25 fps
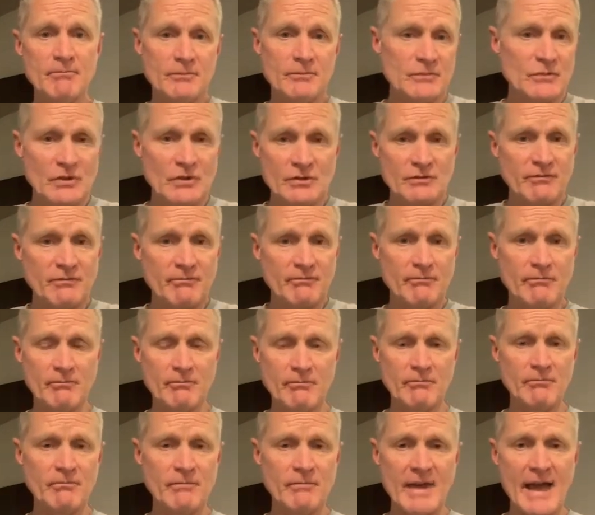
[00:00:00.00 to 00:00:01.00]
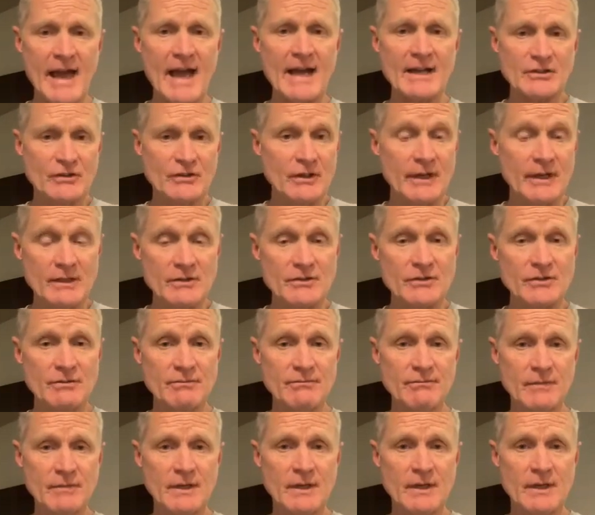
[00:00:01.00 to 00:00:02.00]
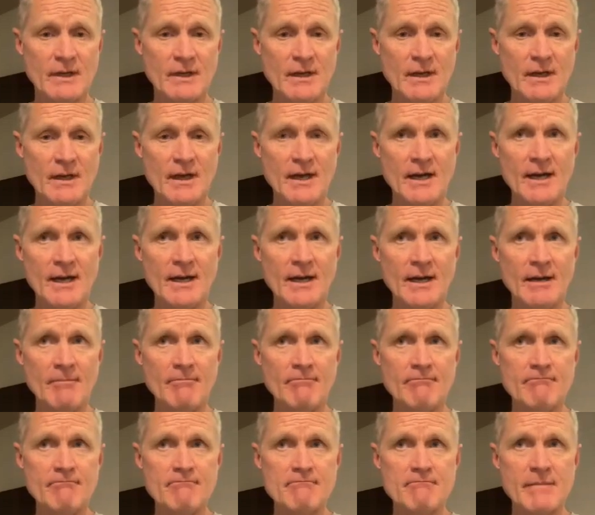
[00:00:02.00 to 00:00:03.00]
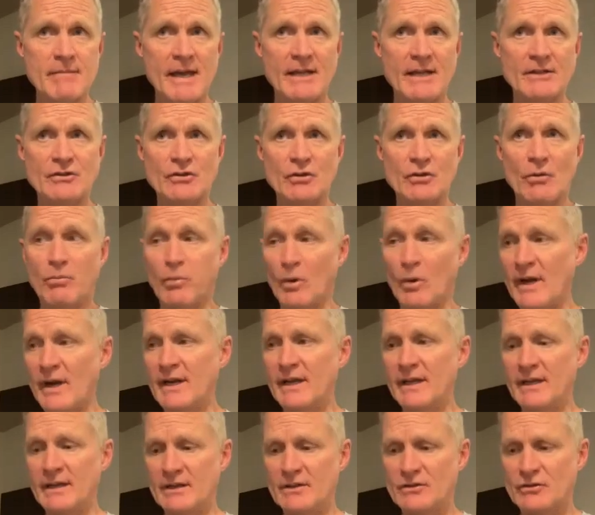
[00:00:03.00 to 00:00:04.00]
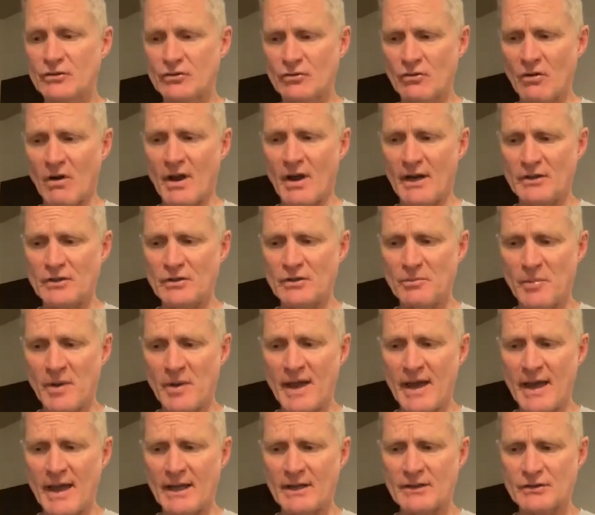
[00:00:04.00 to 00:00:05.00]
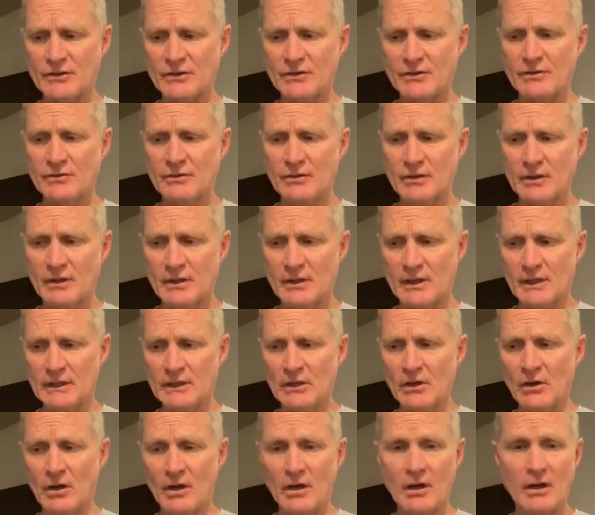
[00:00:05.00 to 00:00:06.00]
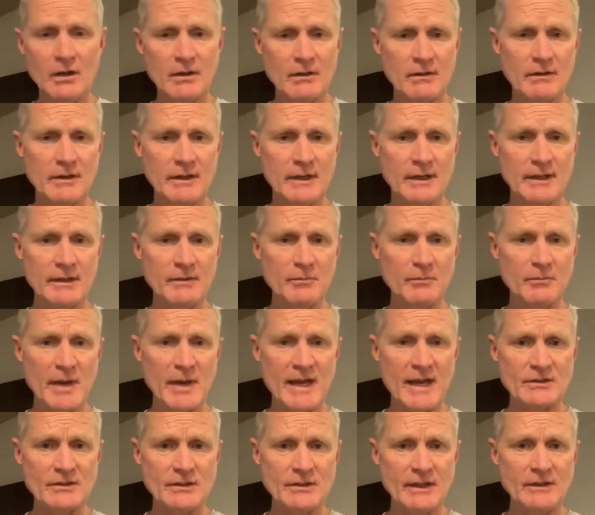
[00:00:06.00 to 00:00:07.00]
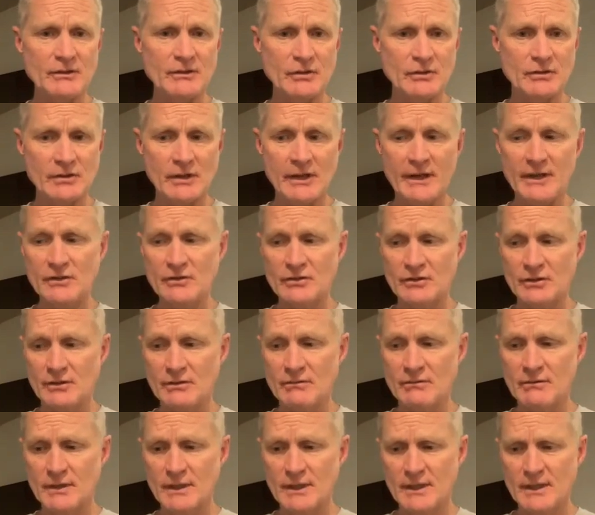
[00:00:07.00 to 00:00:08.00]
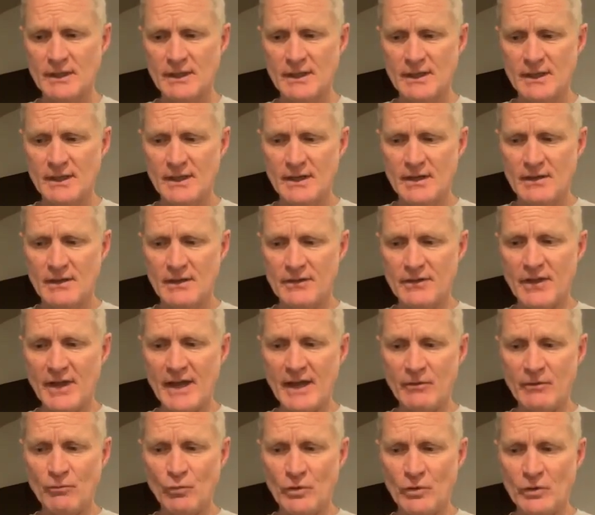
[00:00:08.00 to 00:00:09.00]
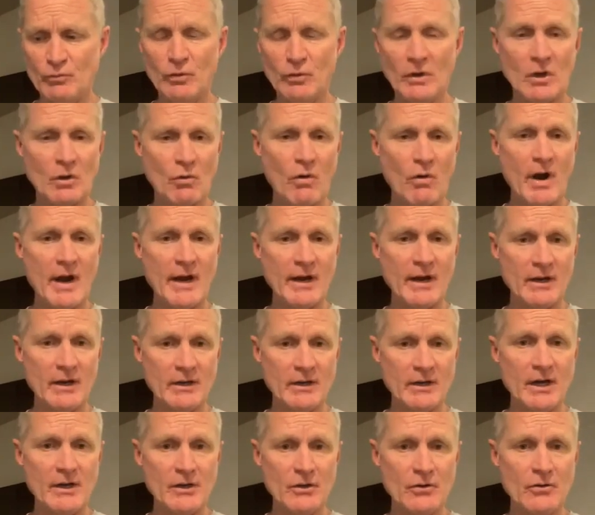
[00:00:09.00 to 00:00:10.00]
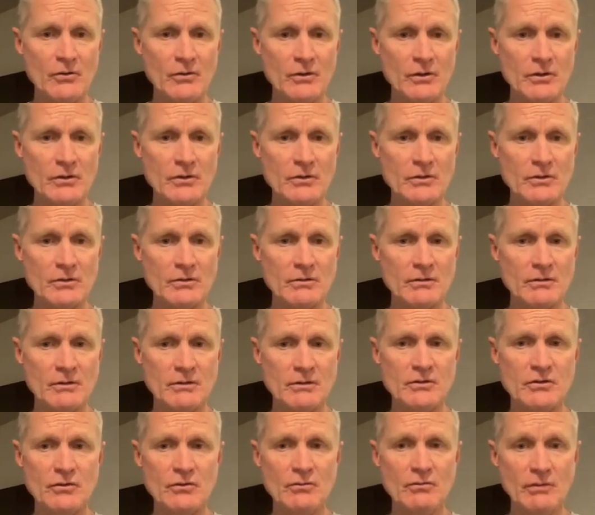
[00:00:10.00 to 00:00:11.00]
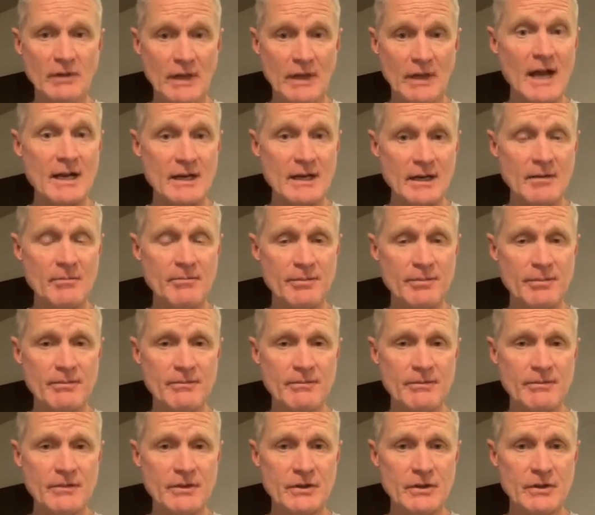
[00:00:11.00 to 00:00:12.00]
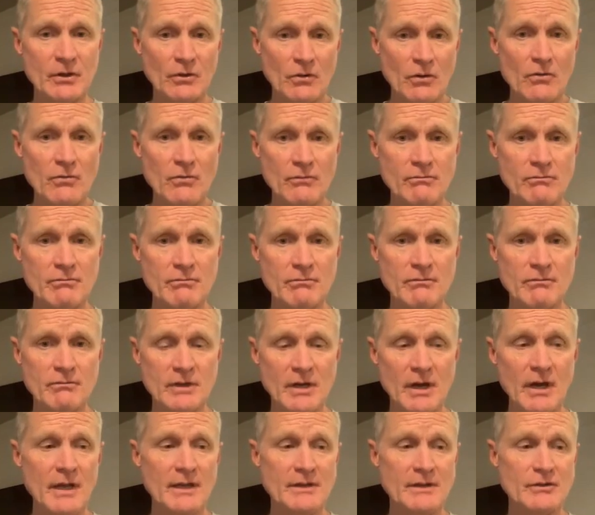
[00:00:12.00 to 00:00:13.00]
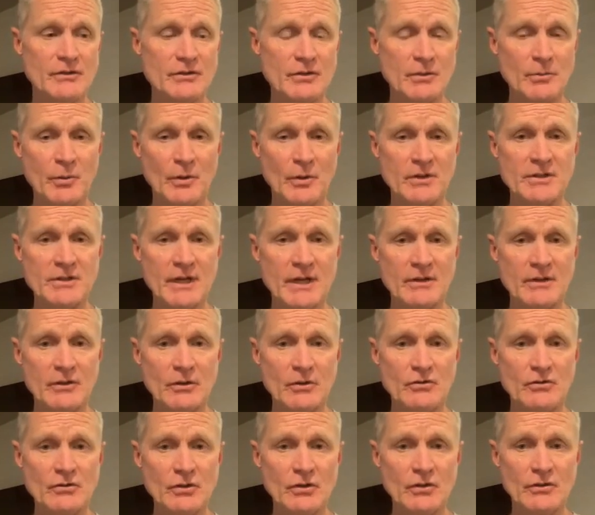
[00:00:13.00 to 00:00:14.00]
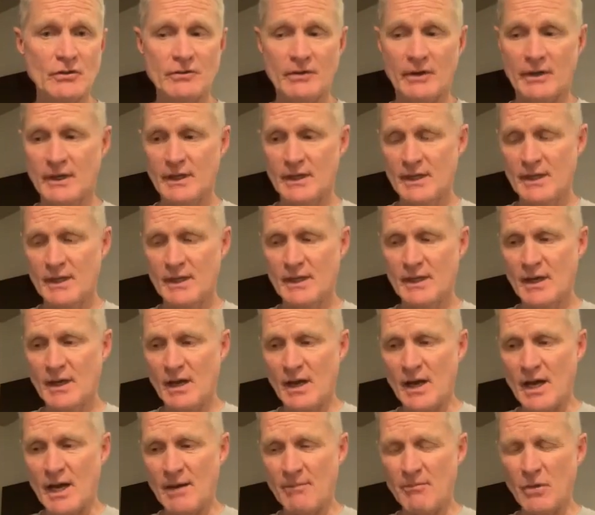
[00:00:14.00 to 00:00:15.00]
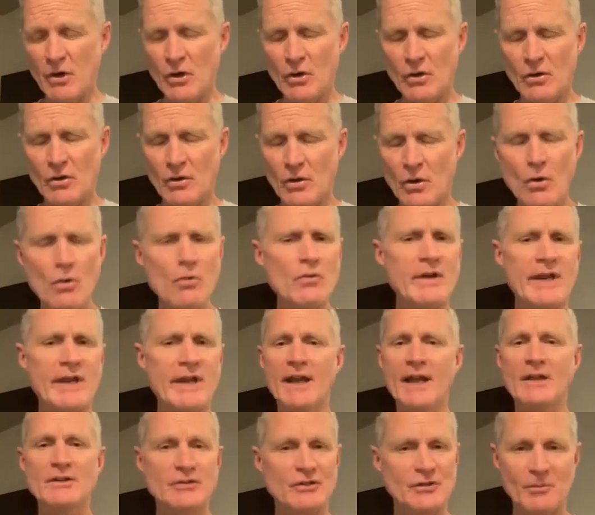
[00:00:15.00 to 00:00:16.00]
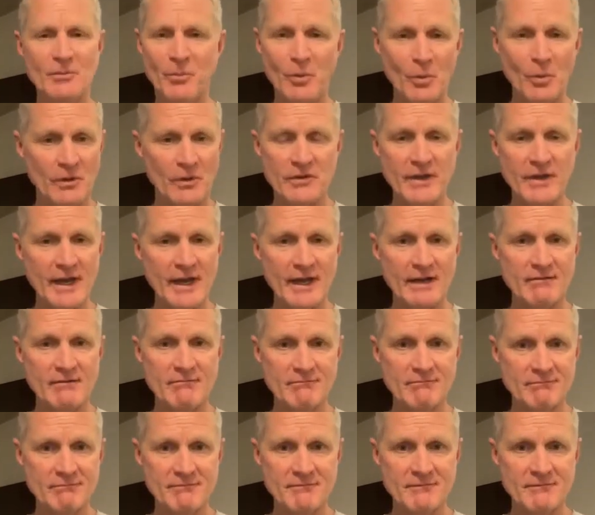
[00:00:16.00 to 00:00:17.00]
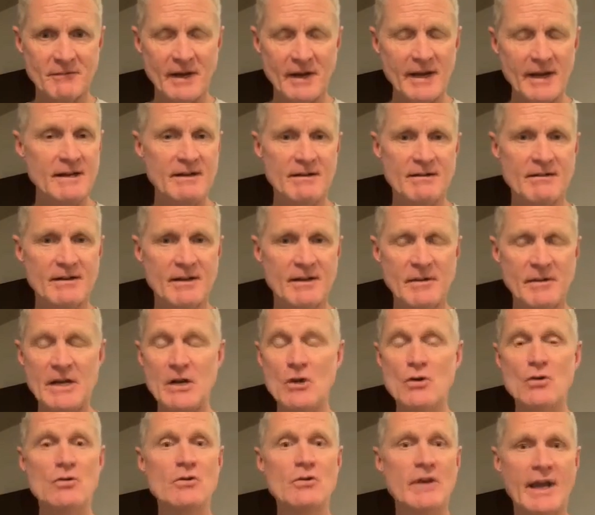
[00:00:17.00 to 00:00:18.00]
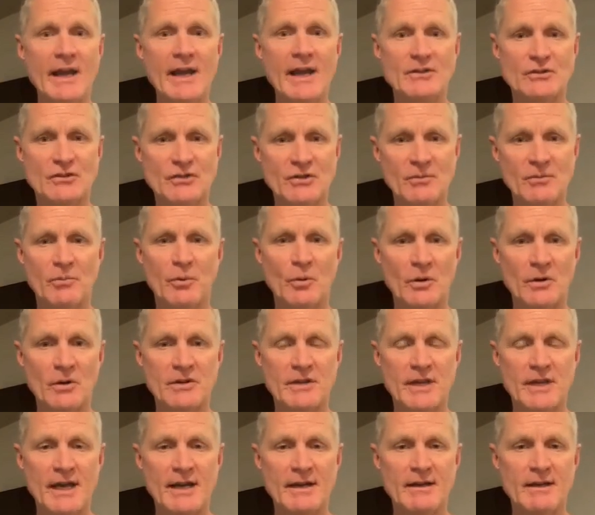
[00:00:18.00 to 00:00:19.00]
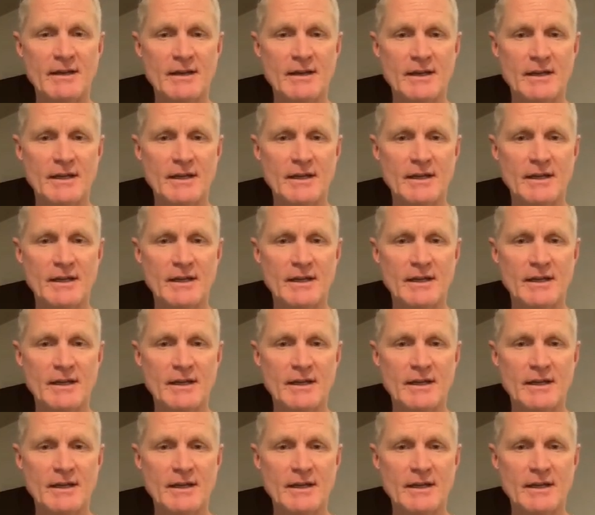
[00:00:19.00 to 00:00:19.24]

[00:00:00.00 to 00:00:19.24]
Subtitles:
just accidents. And so Brady is trying to pass a law and pass legislation that would require gun owners to lock up their own guns to protect their children. Who can't support that, right? I mean, who can't support that?